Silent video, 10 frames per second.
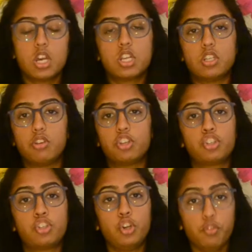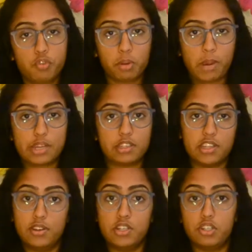So there's 2 formats that
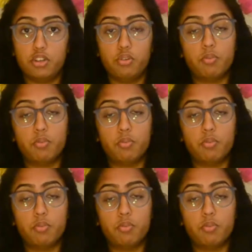you can do.